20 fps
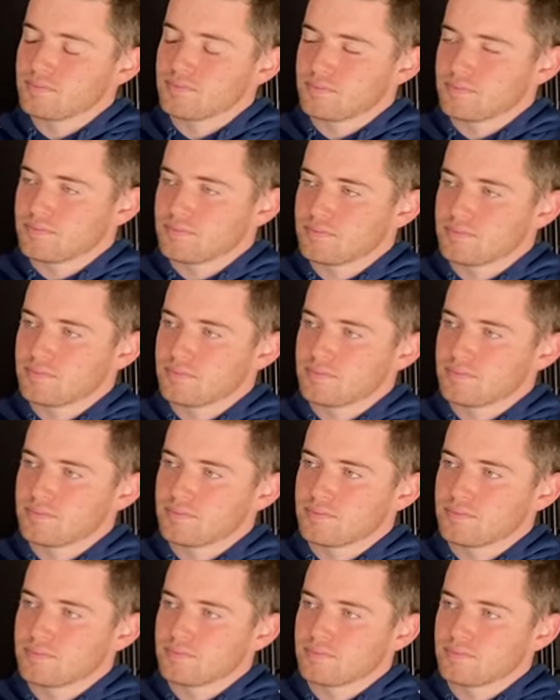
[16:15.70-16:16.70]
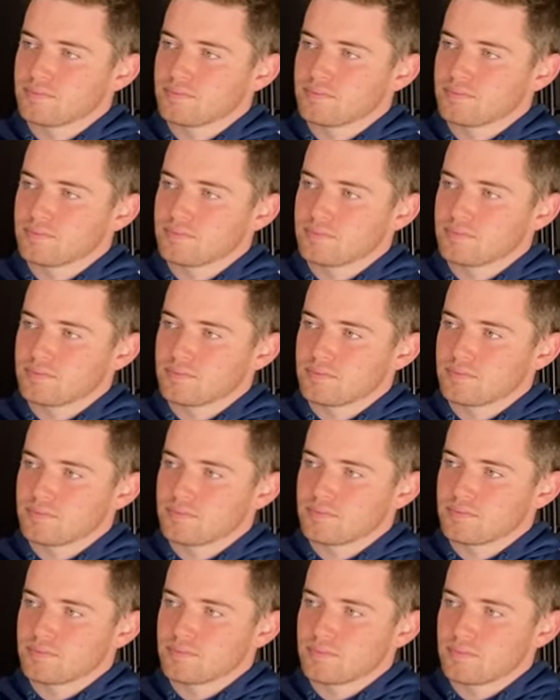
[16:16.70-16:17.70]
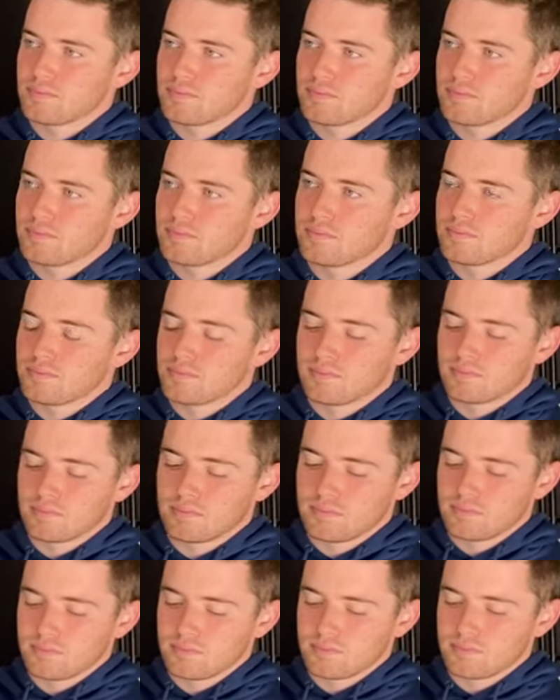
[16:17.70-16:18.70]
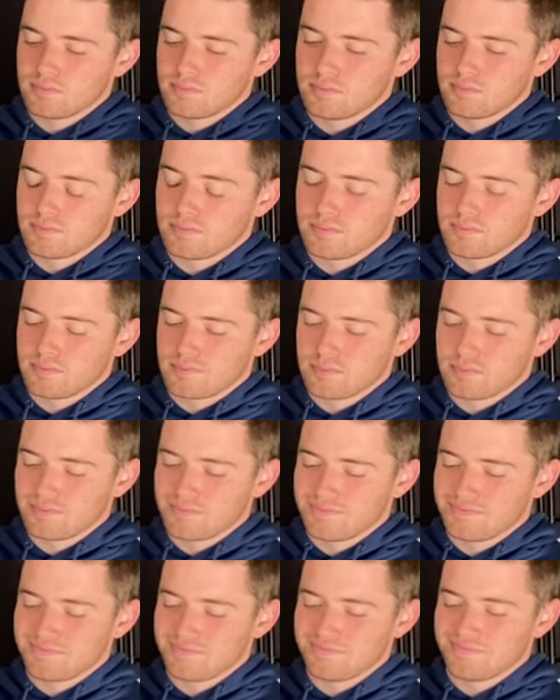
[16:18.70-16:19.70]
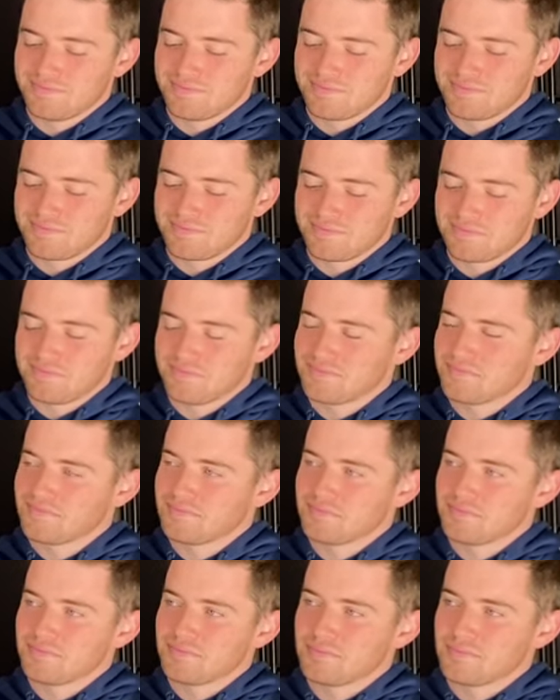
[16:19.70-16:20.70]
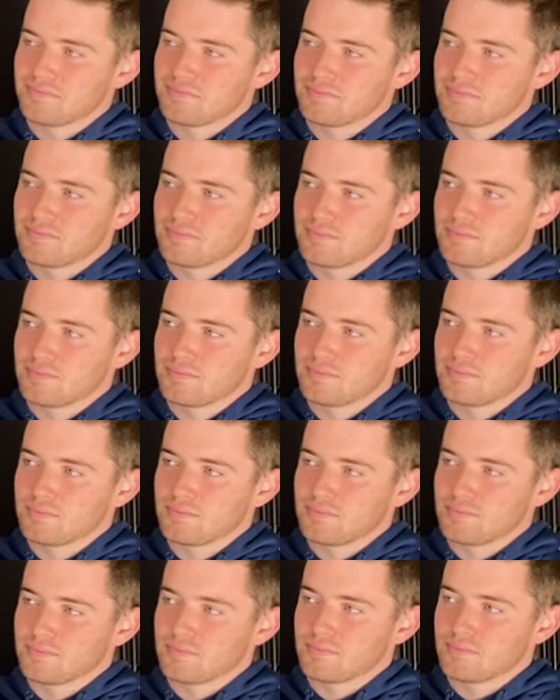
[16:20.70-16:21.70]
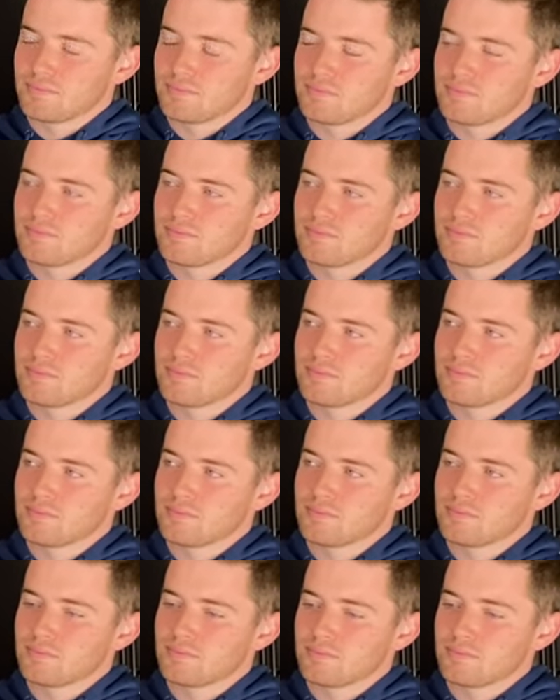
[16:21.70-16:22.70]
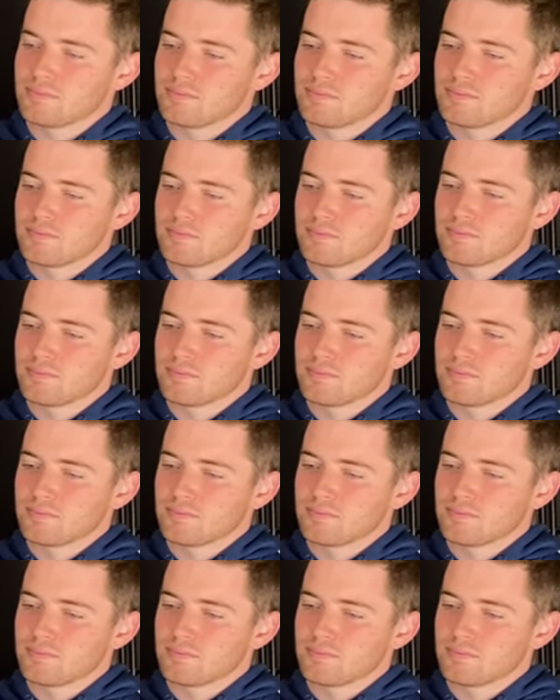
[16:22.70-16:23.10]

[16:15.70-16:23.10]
(silent)